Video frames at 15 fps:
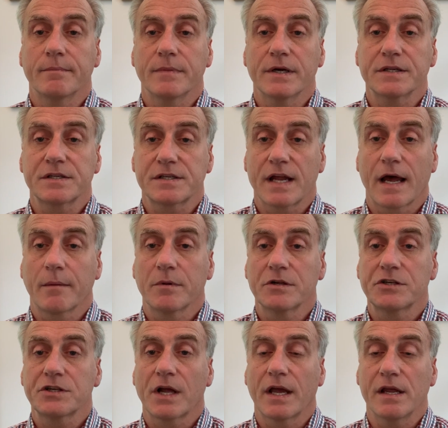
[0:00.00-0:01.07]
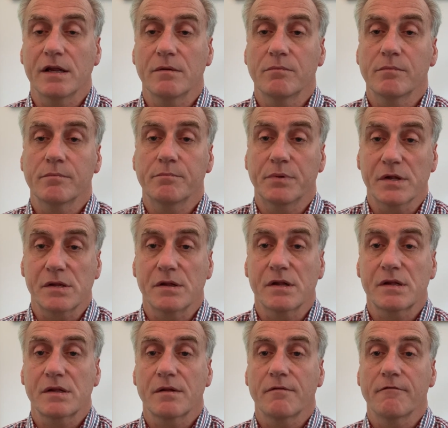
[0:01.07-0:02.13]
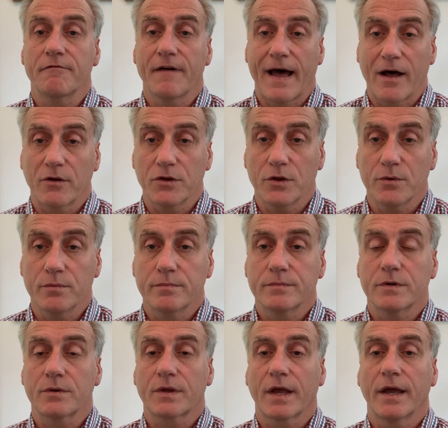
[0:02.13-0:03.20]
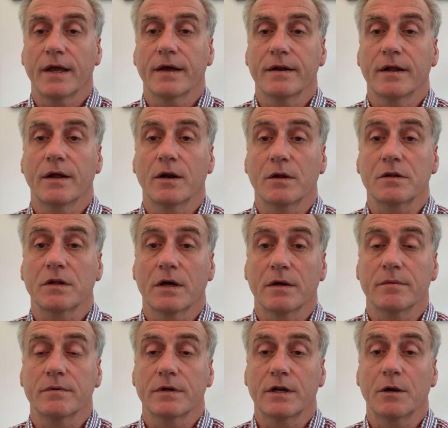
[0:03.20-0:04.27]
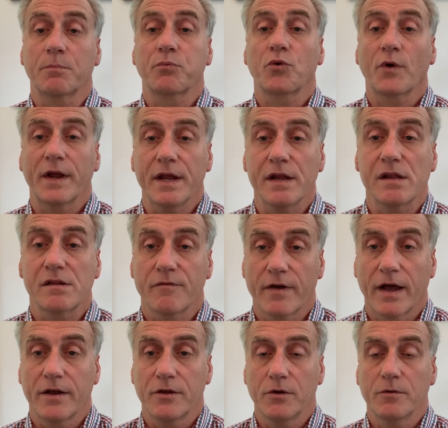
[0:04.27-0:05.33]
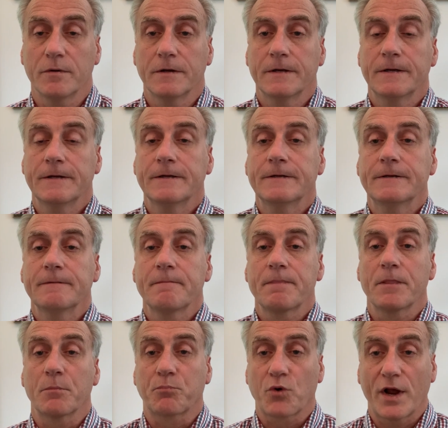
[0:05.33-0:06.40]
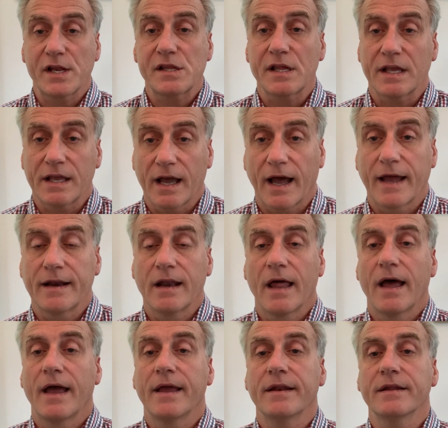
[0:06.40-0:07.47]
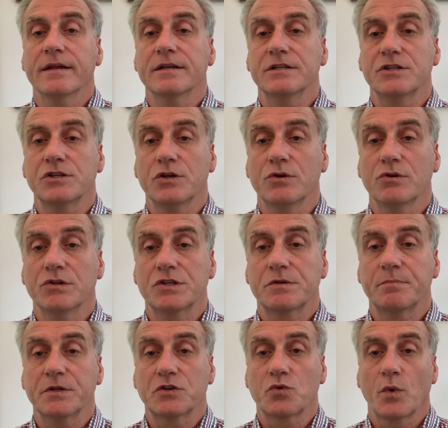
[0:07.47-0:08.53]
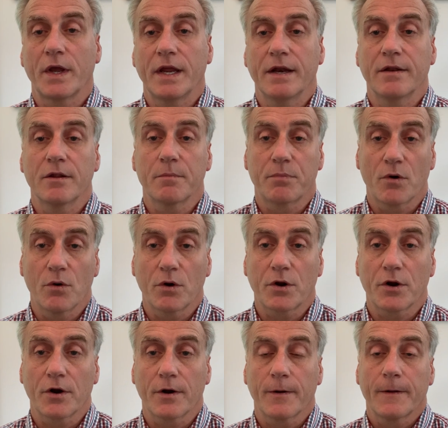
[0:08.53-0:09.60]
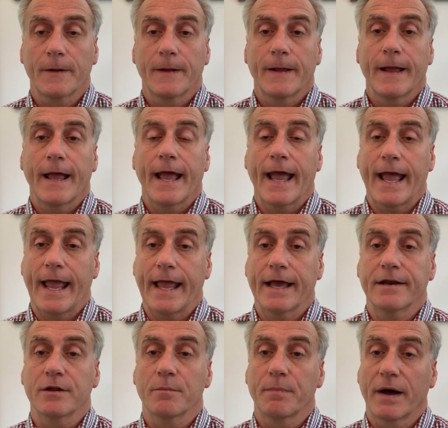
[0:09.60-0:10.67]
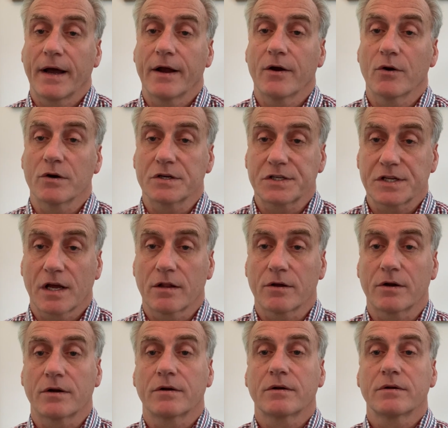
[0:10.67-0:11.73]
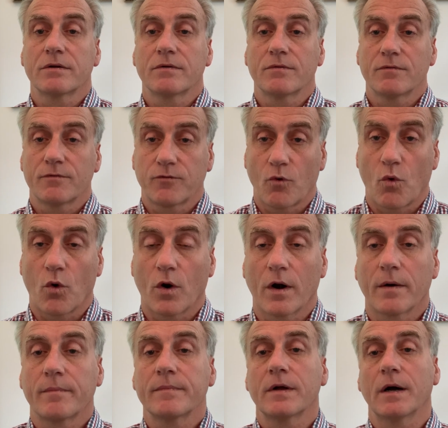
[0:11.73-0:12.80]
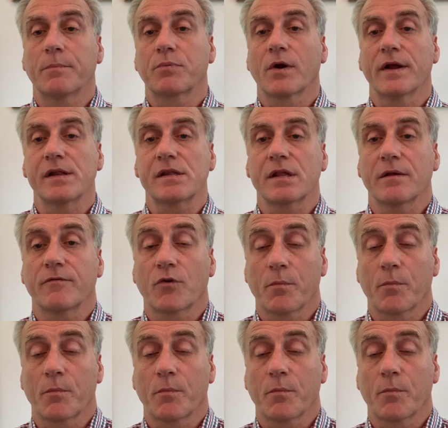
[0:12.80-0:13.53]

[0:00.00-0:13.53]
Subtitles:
establish a business value, okay, an appraised value. The pricing guideline is used between the broker and a buyer or seller for pricing